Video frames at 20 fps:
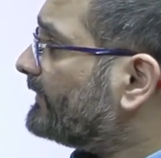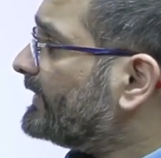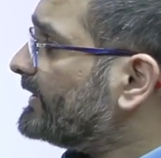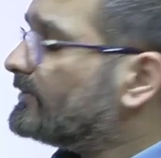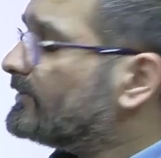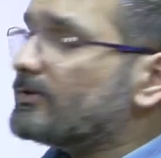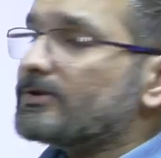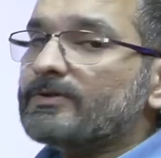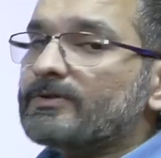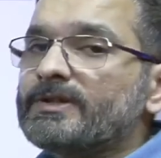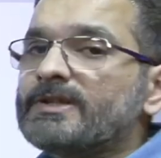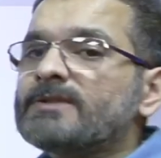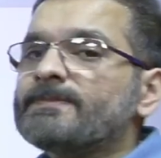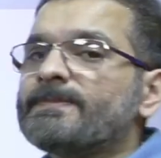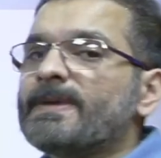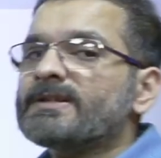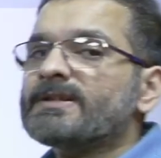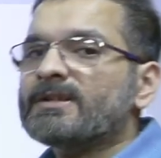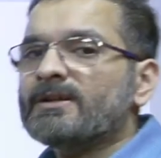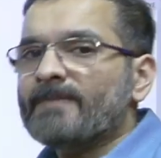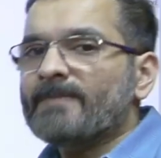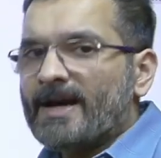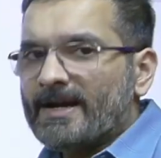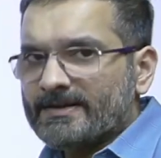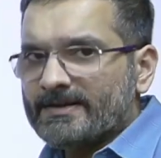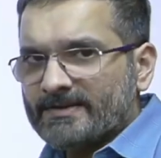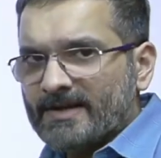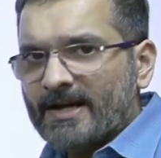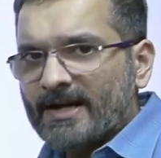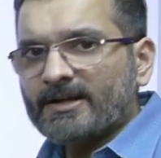we go to the Special
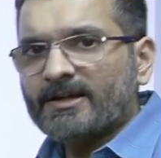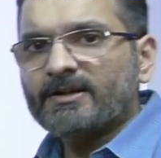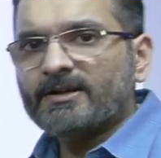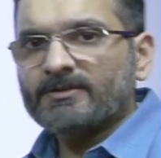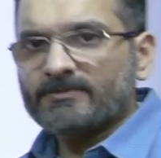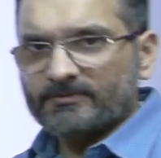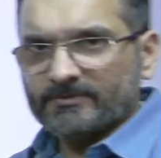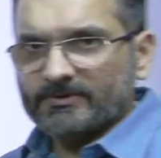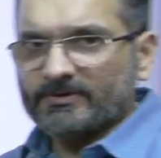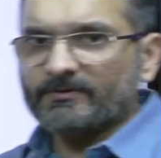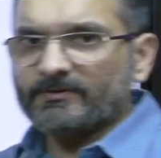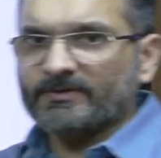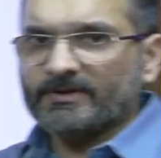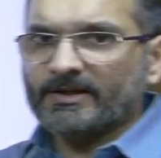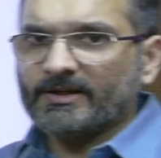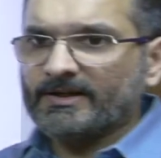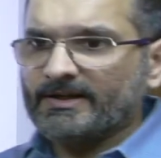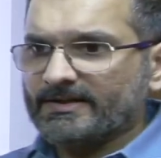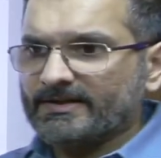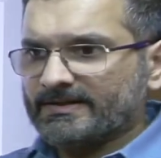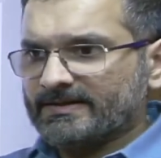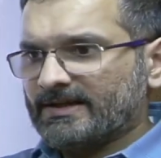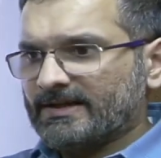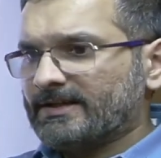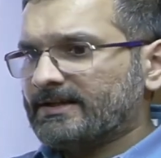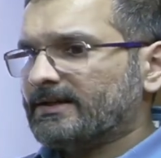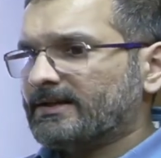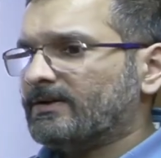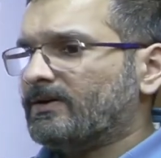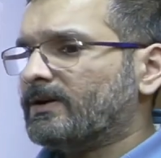Marriage Act. So he is
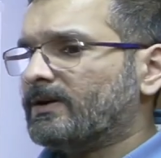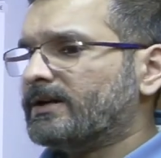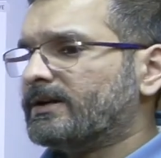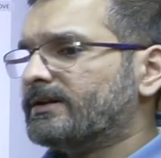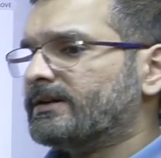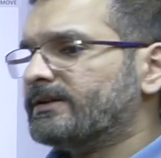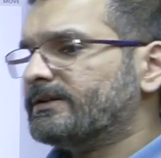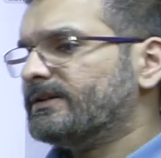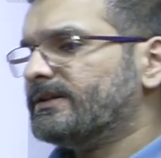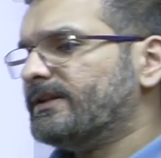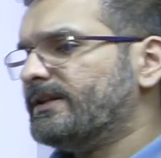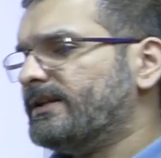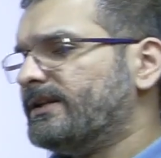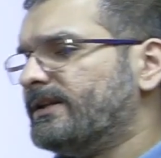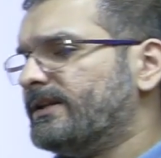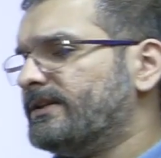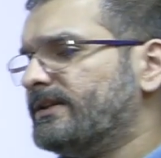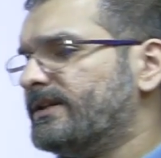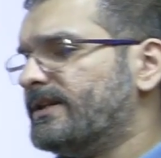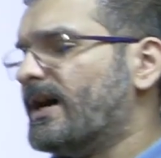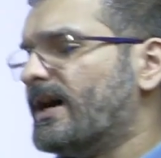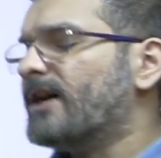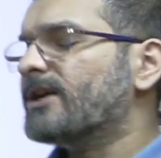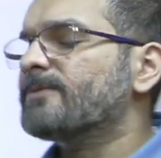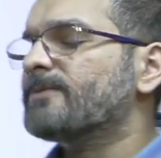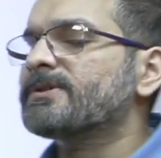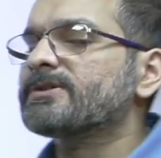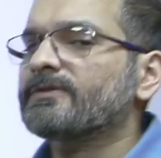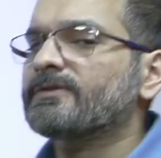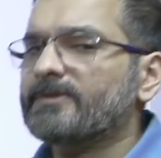taking on the
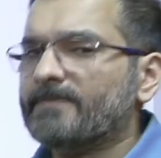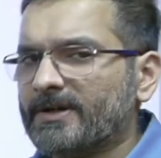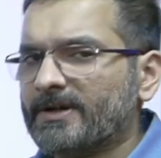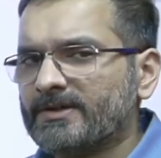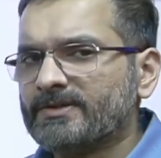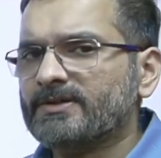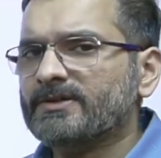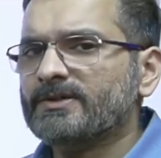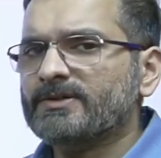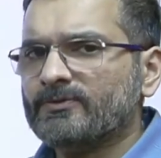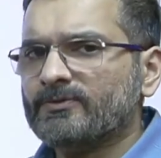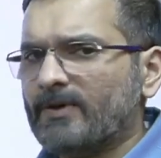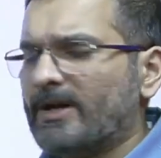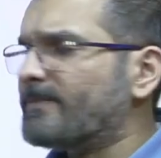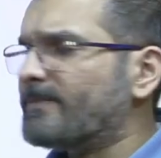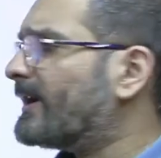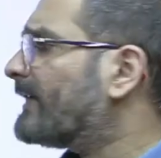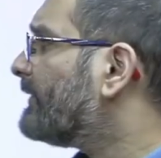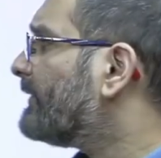arguments of the petitioners one by